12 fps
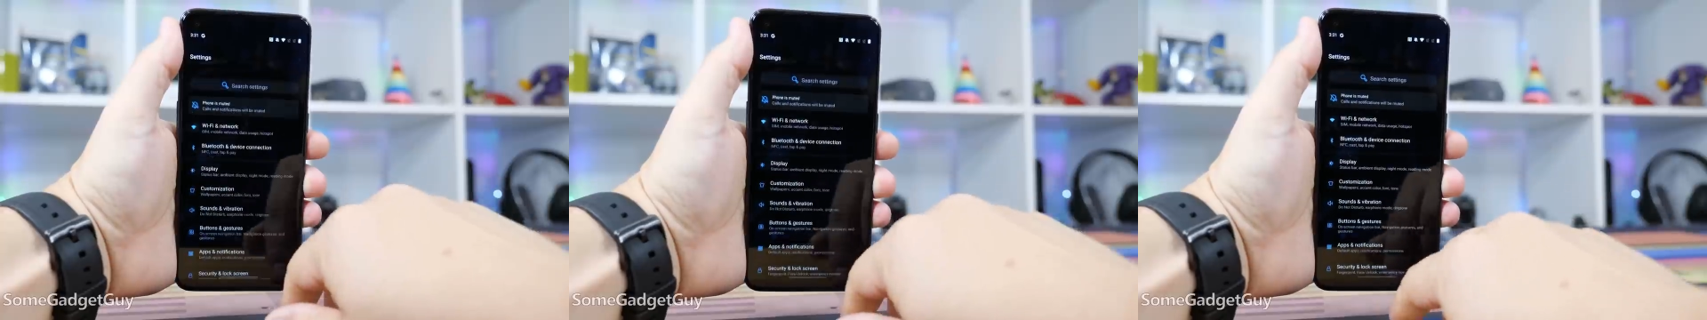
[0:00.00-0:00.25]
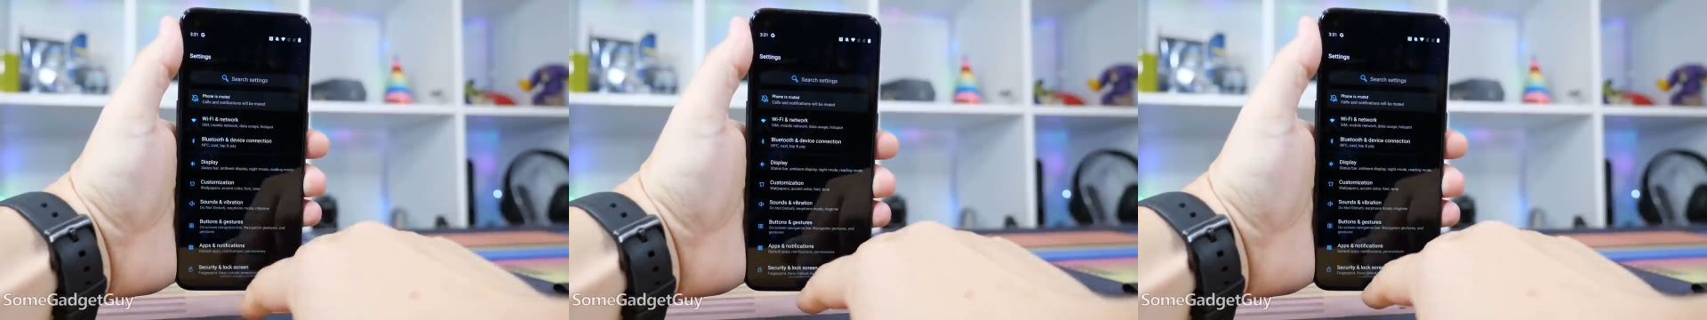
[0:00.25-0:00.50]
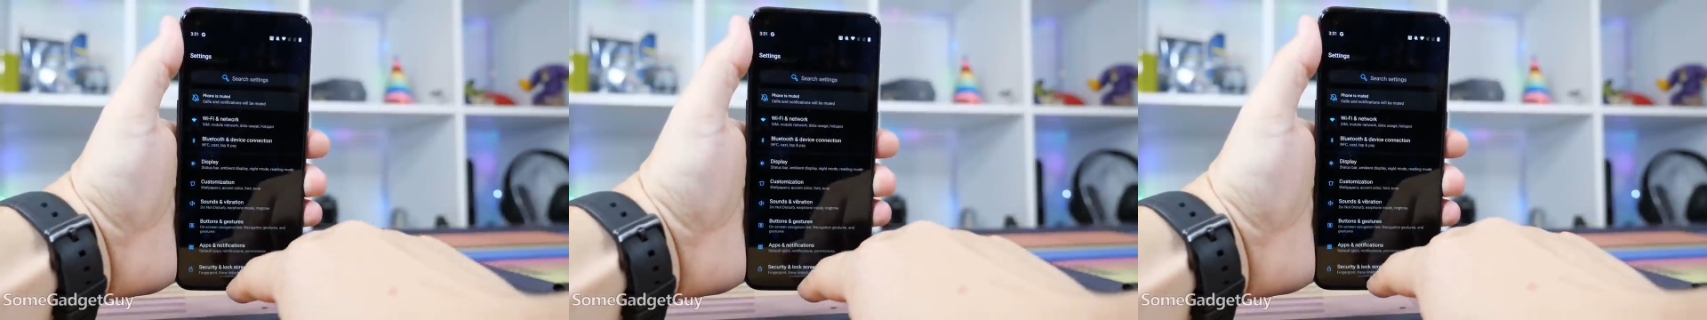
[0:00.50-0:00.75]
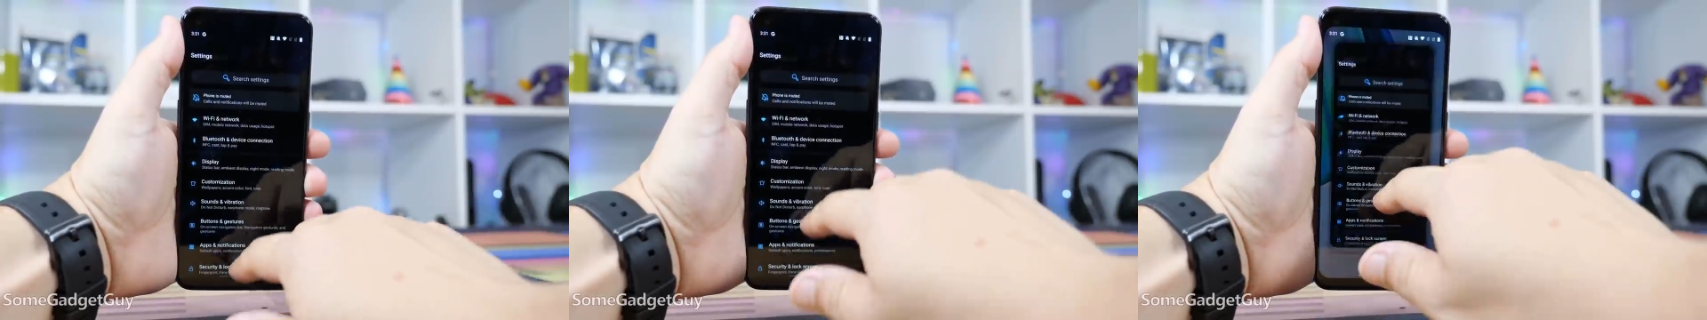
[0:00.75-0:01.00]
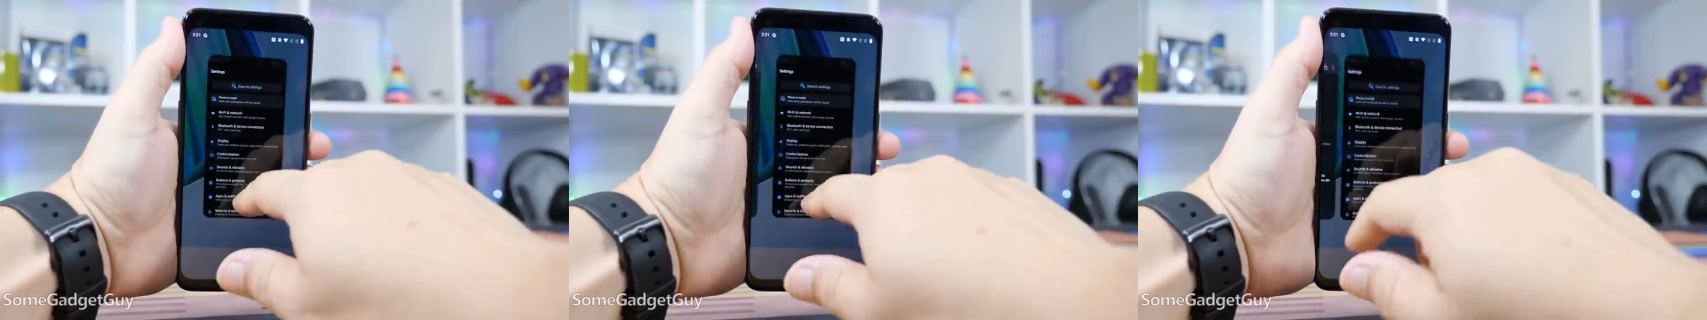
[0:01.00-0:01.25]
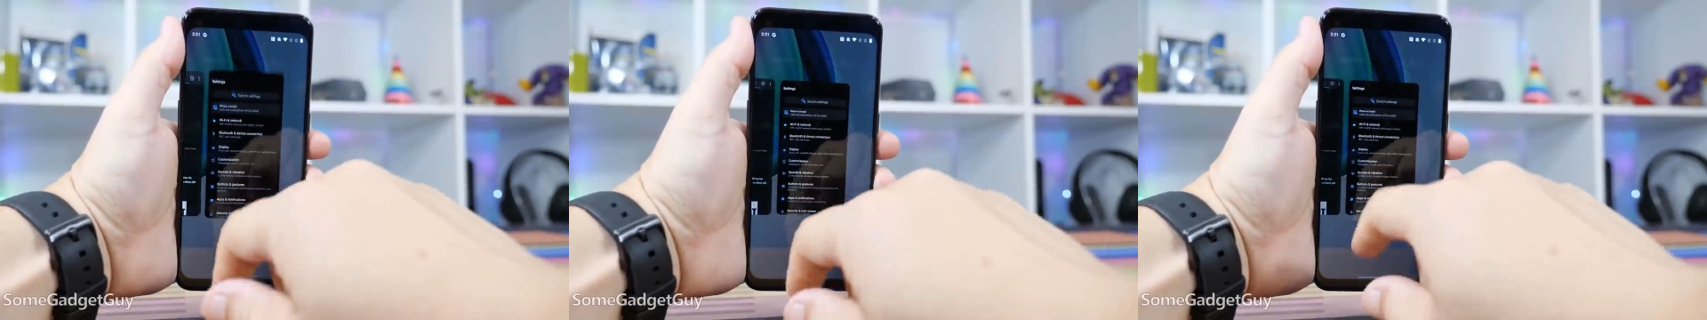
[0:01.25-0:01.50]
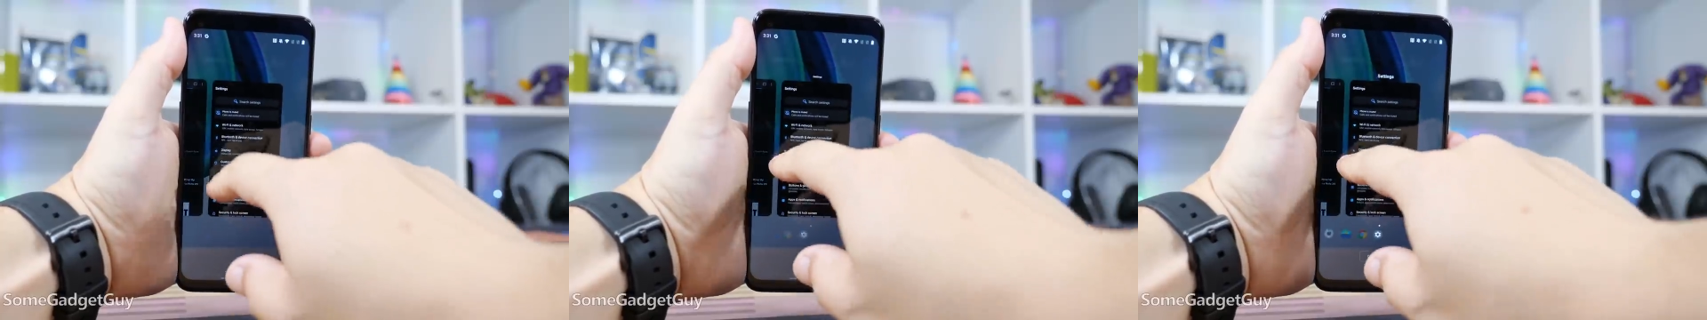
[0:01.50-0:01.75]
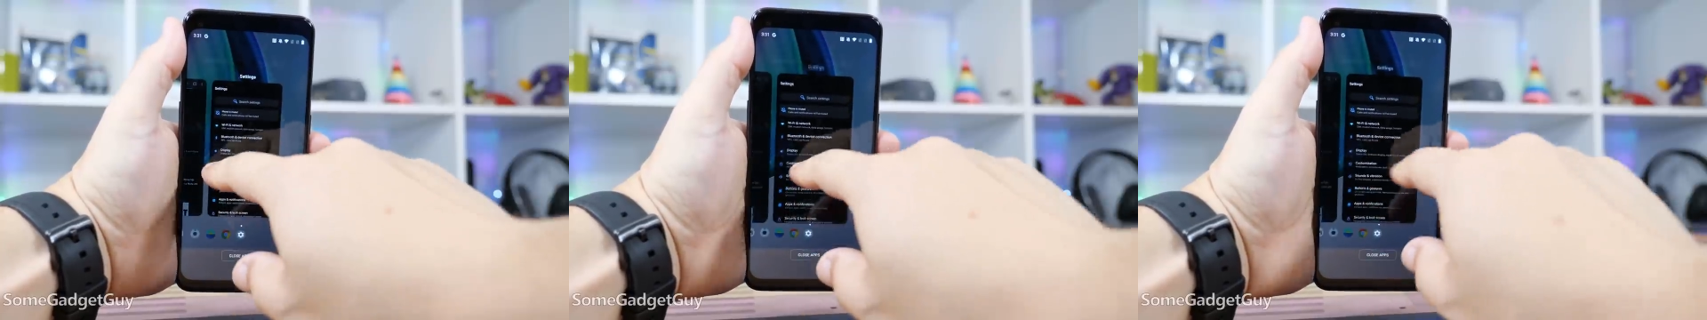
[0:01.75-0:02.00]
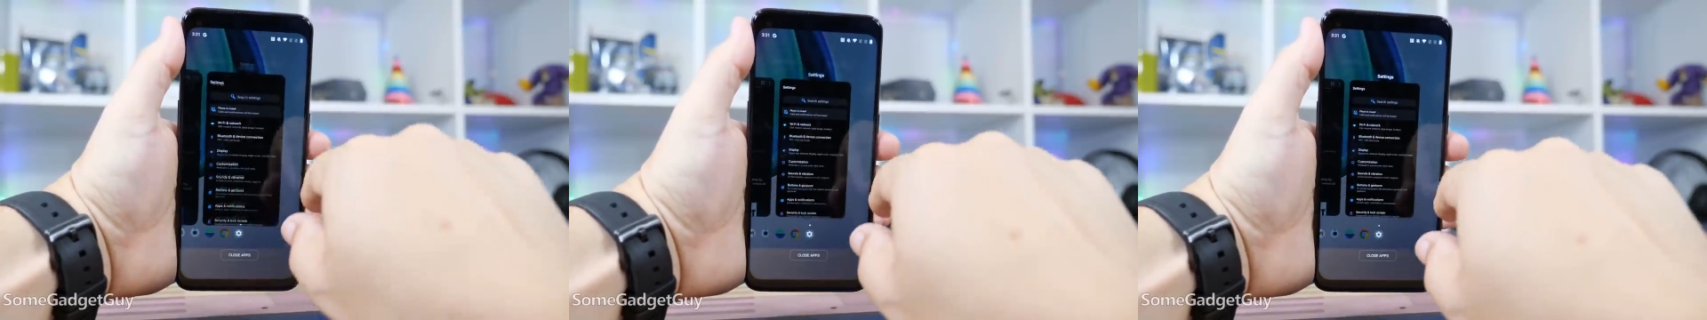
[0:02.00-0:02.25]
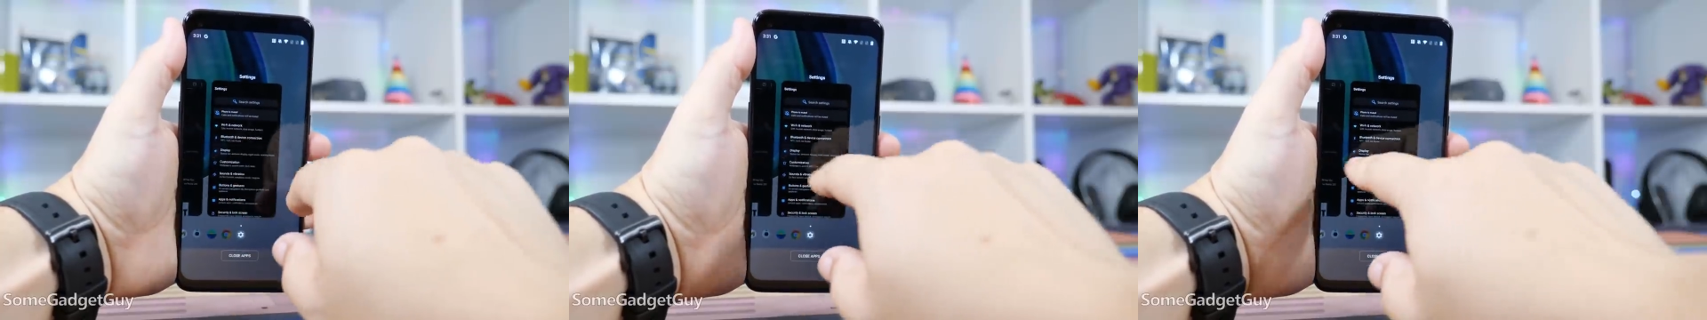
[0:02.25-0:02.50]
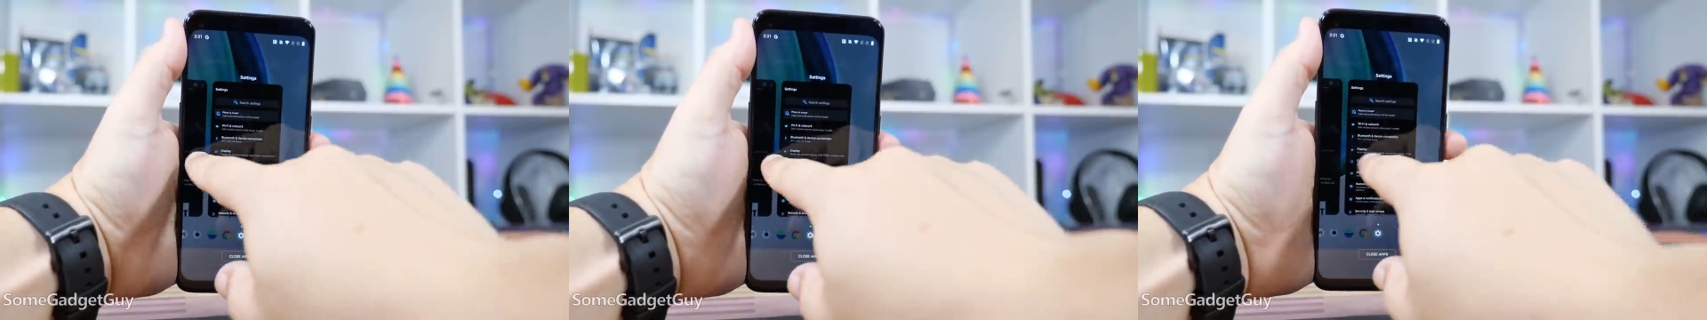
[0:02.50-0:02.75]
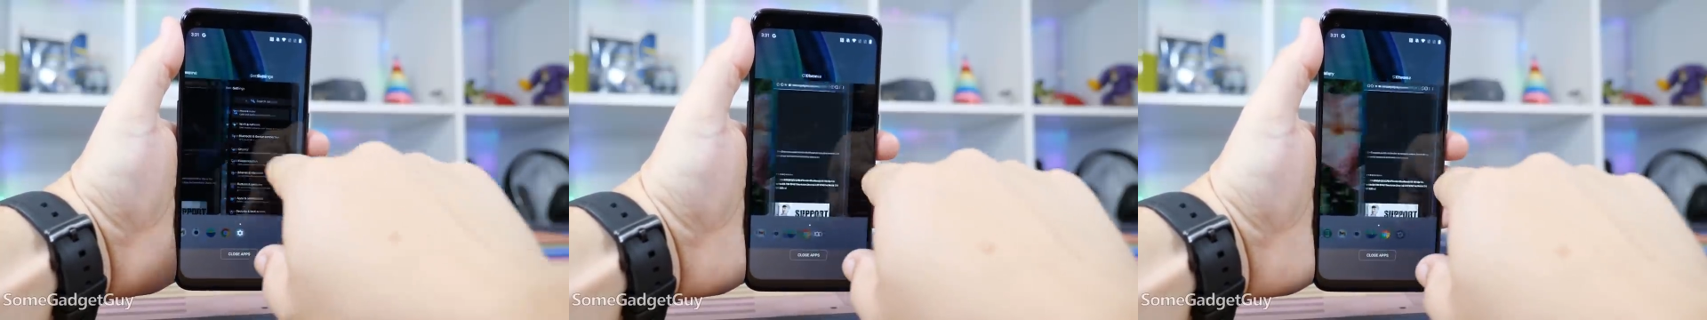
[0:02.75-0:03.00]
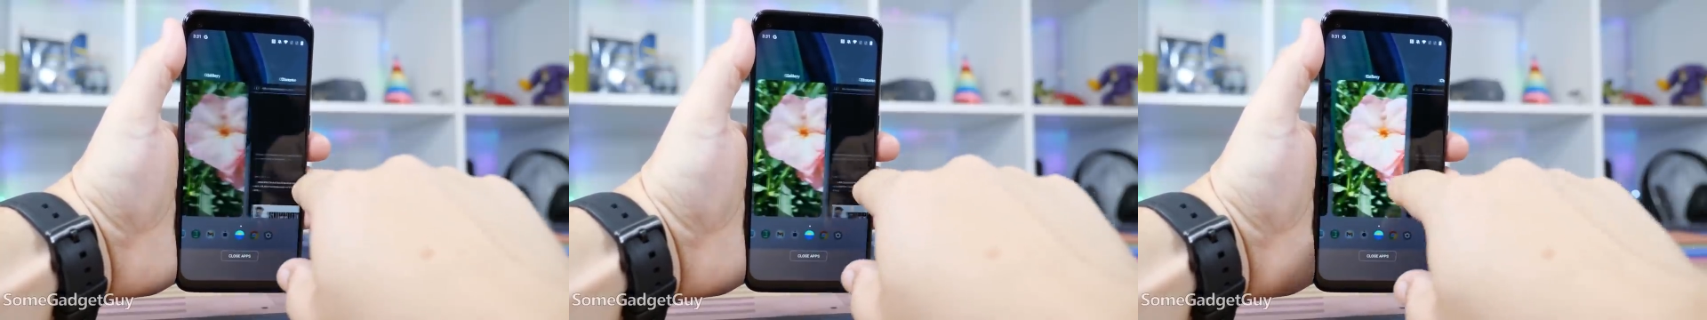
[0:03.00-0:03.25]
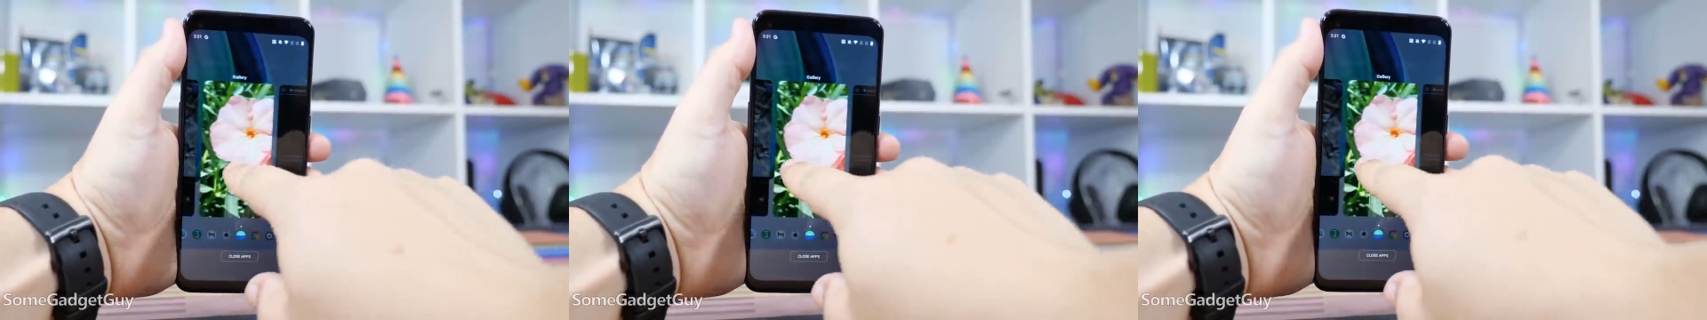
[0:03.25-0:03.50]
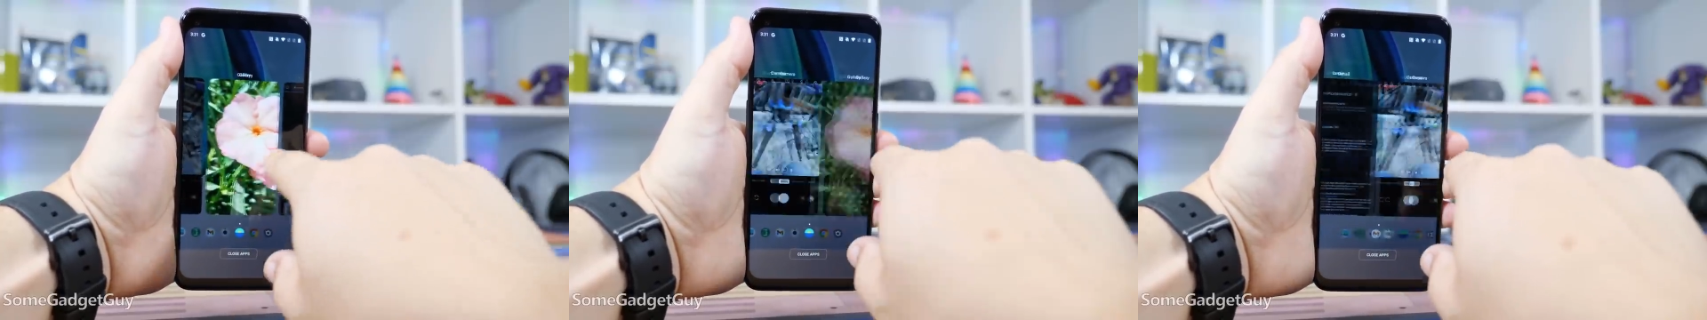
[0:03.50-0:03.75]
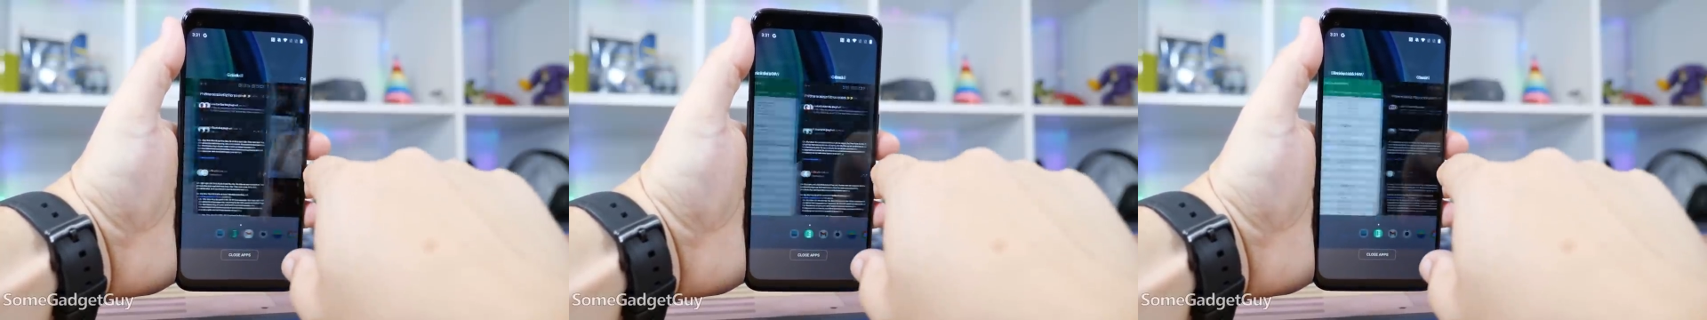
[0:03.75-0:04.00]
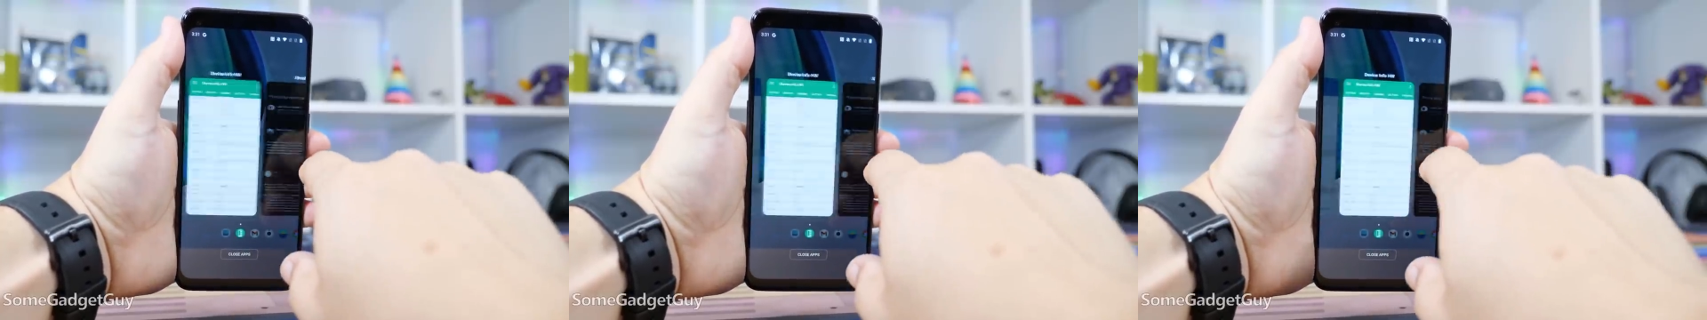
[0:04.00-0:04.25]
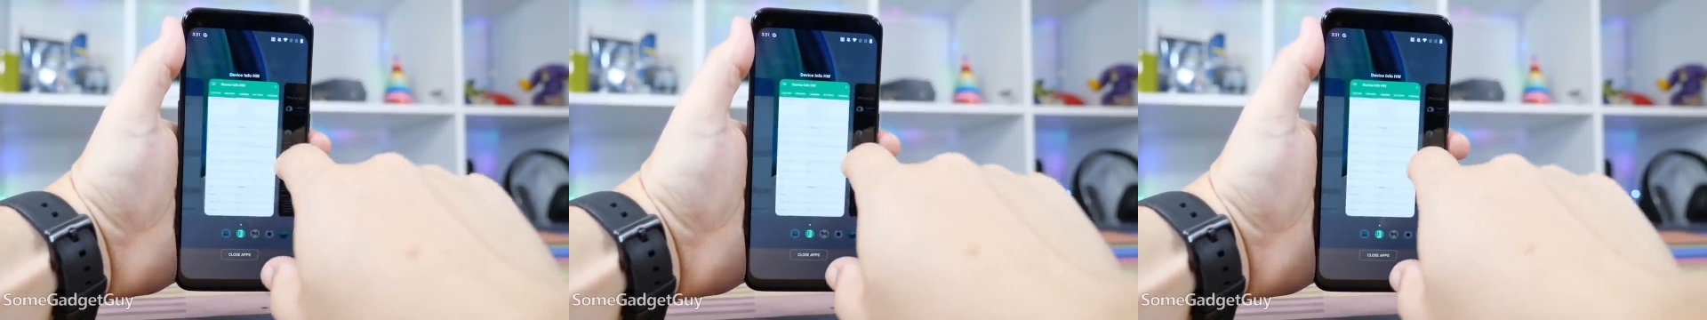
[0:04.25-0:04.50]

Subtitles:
[unreadable: no face in view]